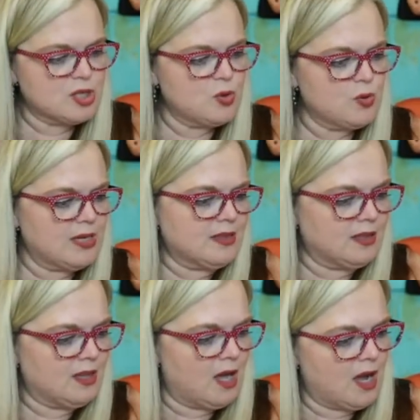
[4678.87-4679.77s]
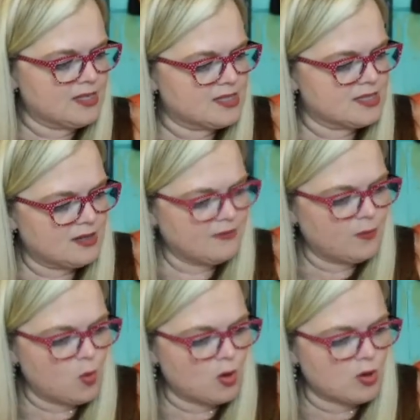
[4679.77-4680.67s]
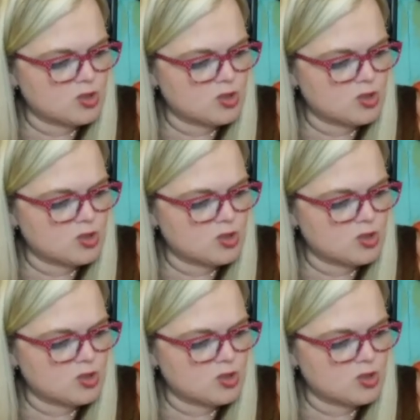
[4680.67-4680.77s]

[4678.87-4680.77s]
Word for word: you get the lot for